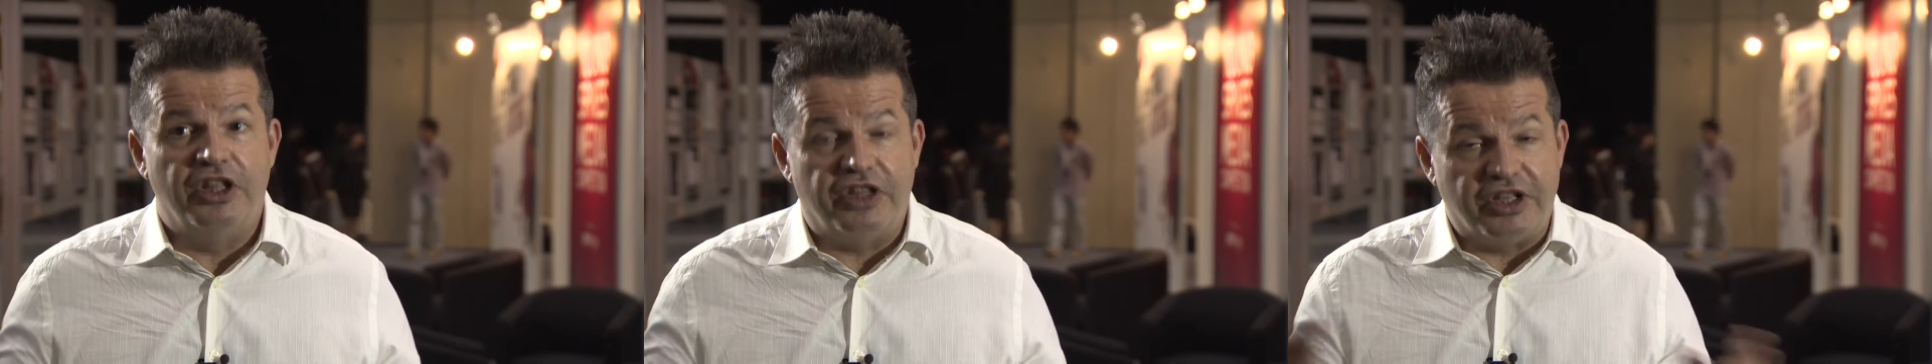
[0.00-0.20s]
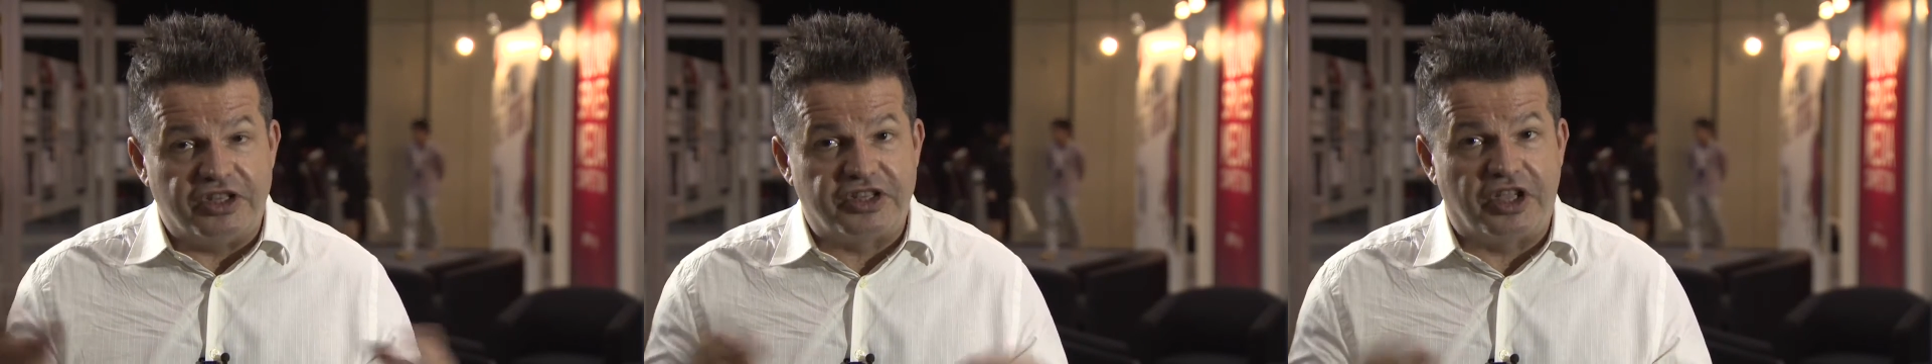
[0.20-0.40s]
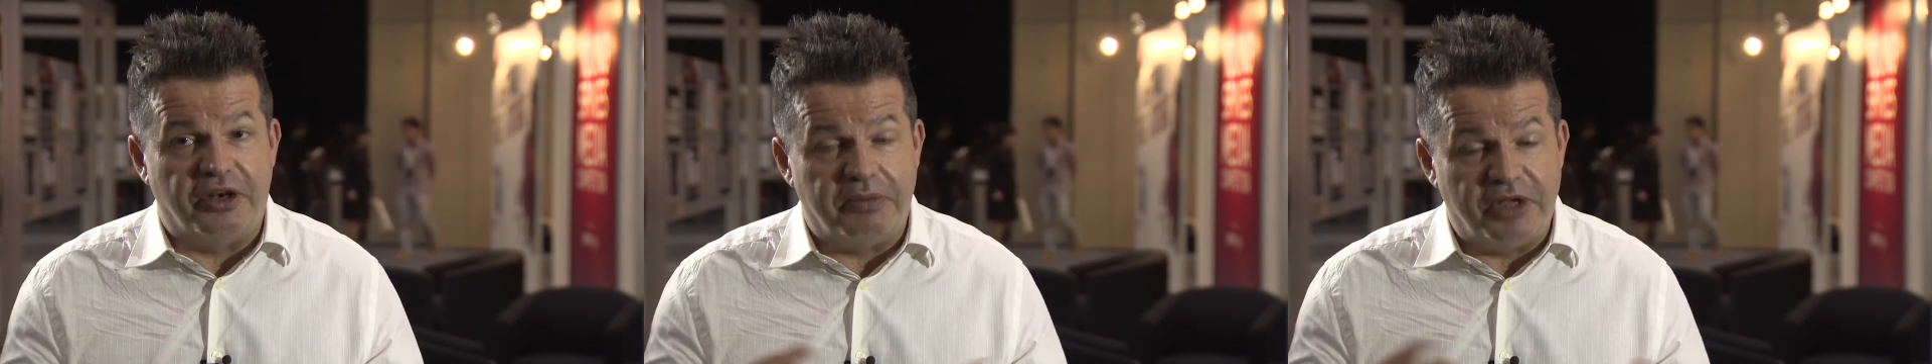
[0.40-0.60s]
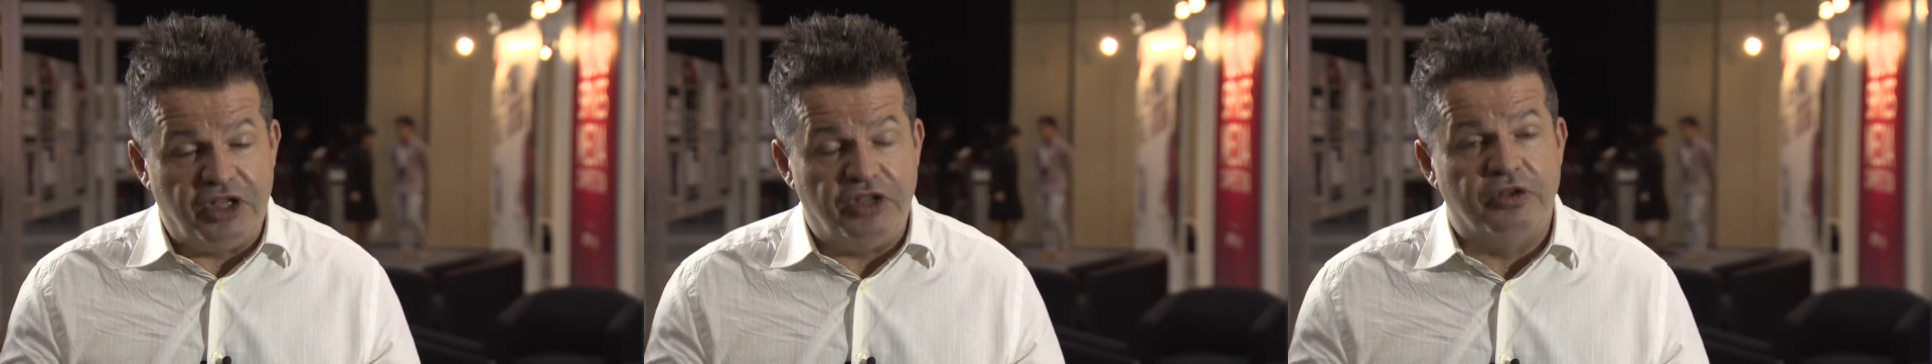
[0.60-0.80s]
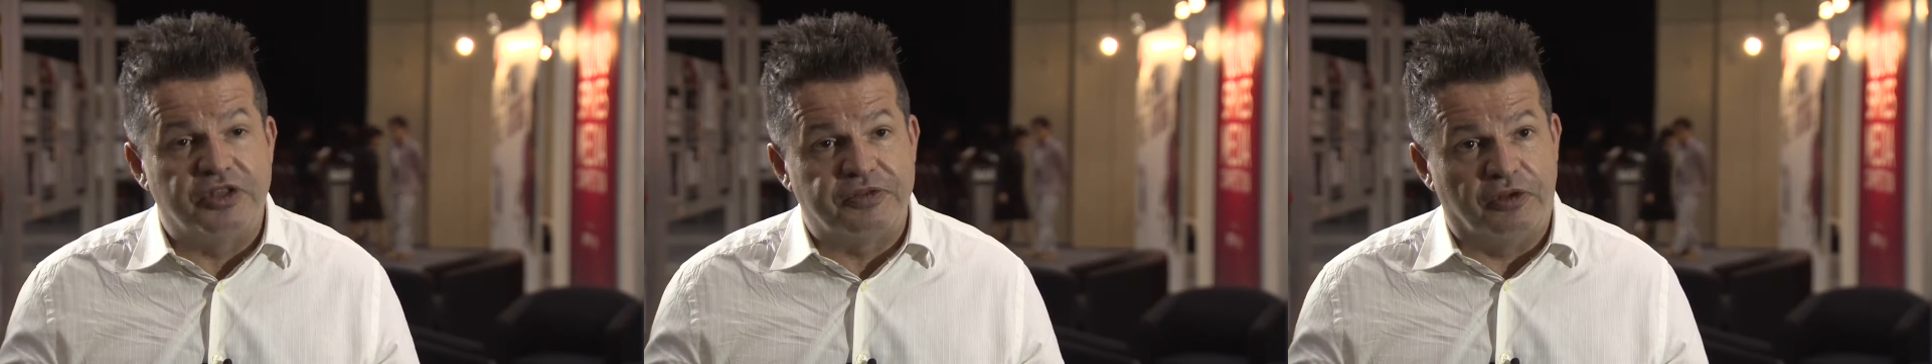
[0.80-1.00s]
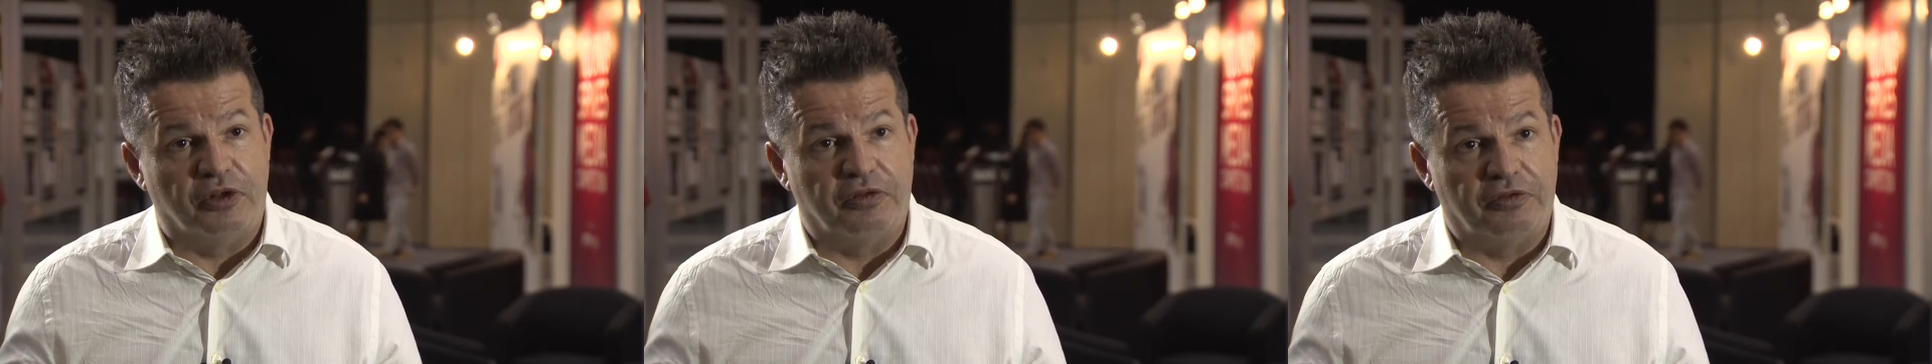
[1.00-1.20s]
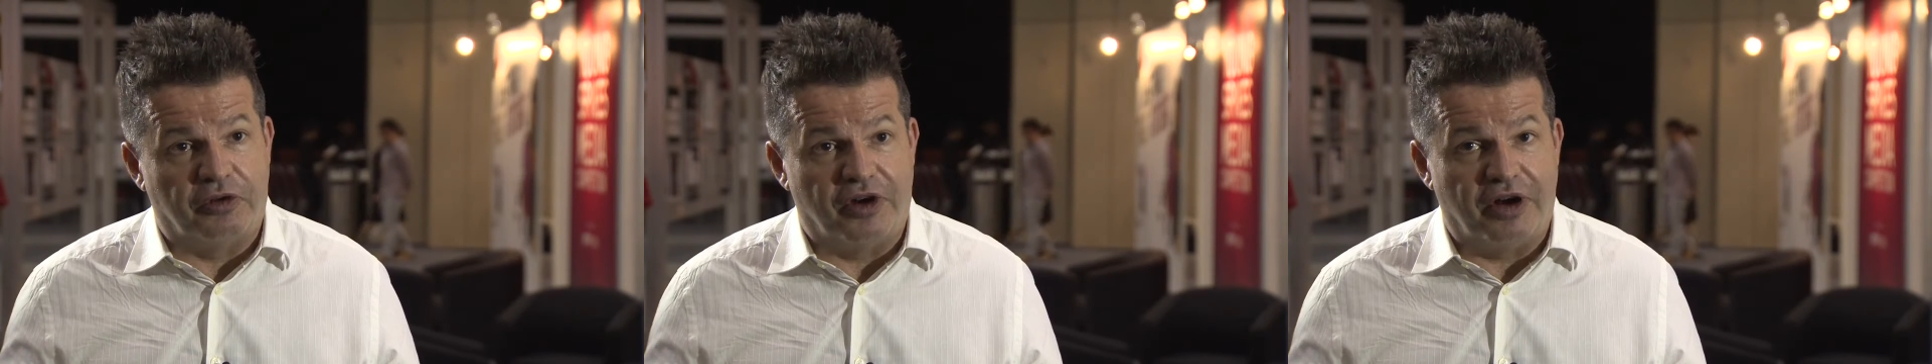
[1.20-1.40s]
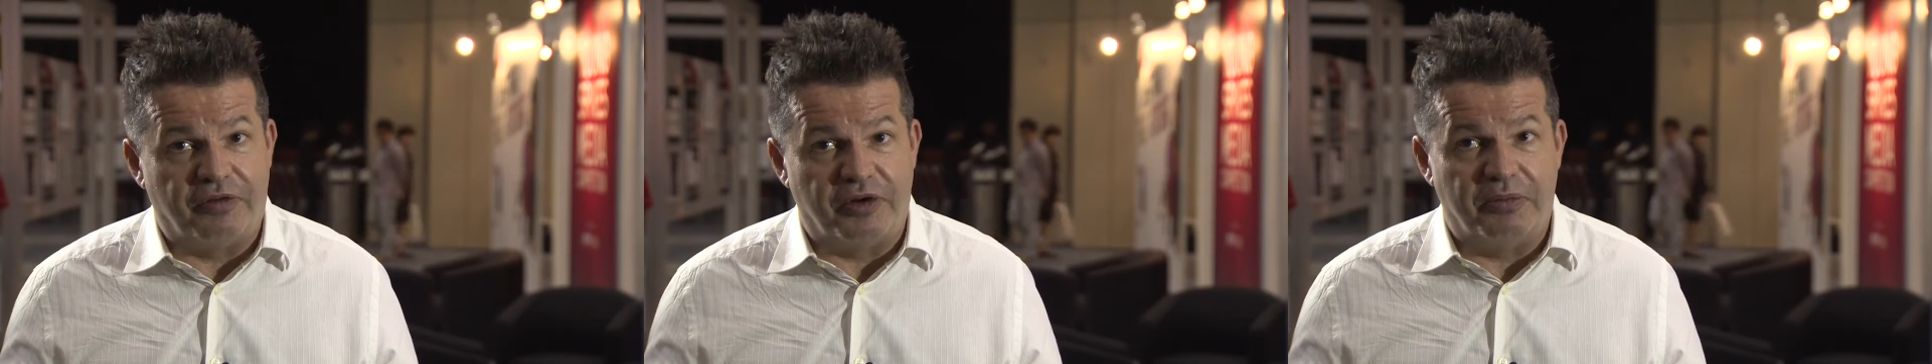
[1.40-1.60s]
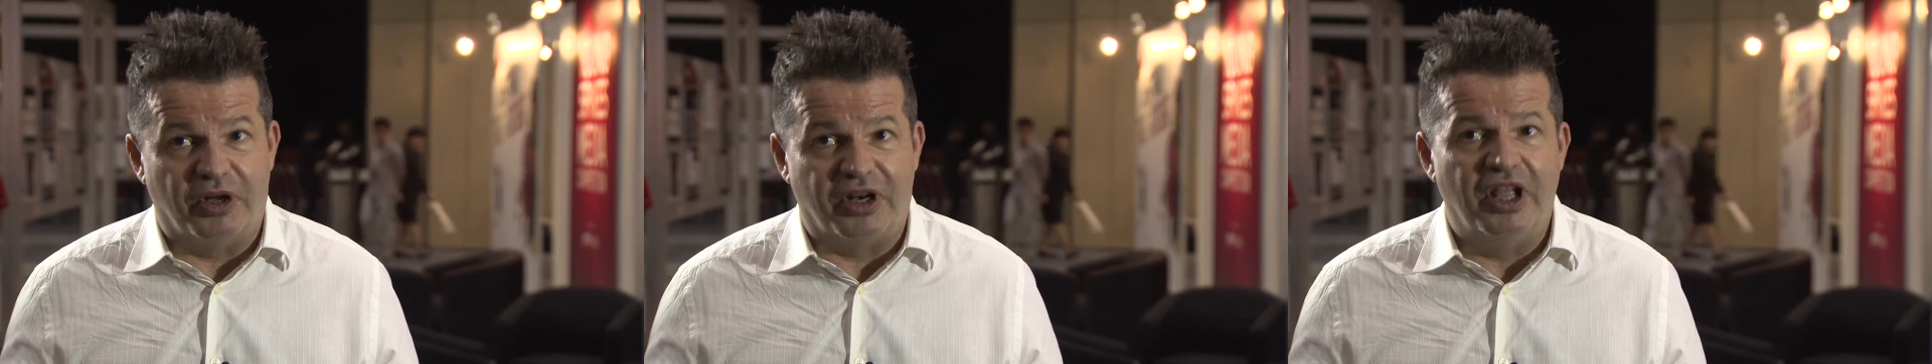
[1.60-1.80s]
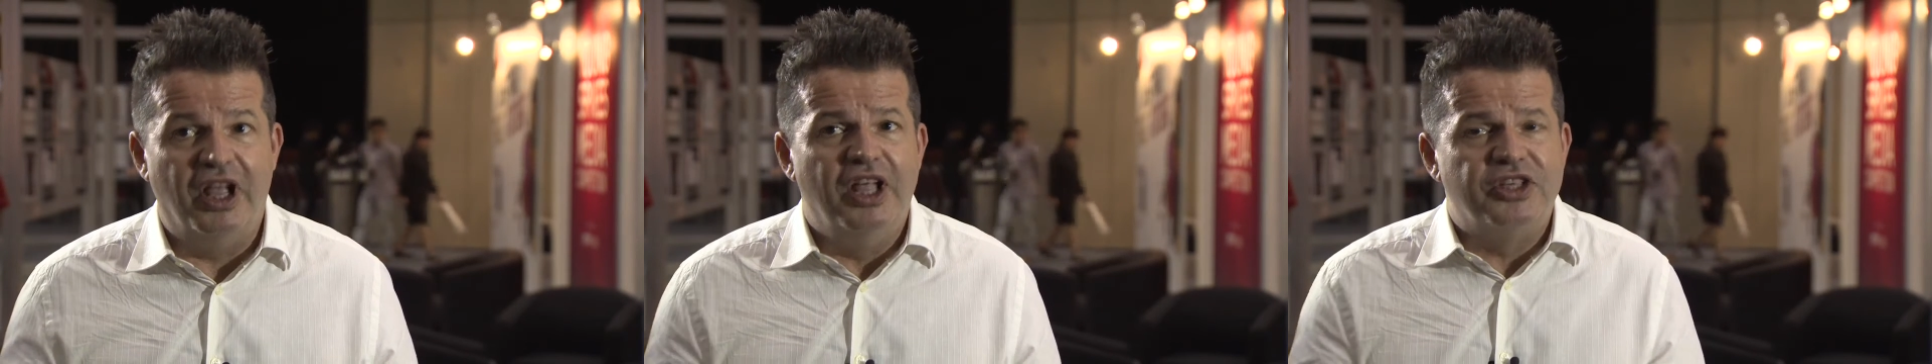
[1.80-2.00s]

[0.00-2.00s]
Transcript: that's going to be useful for everybody.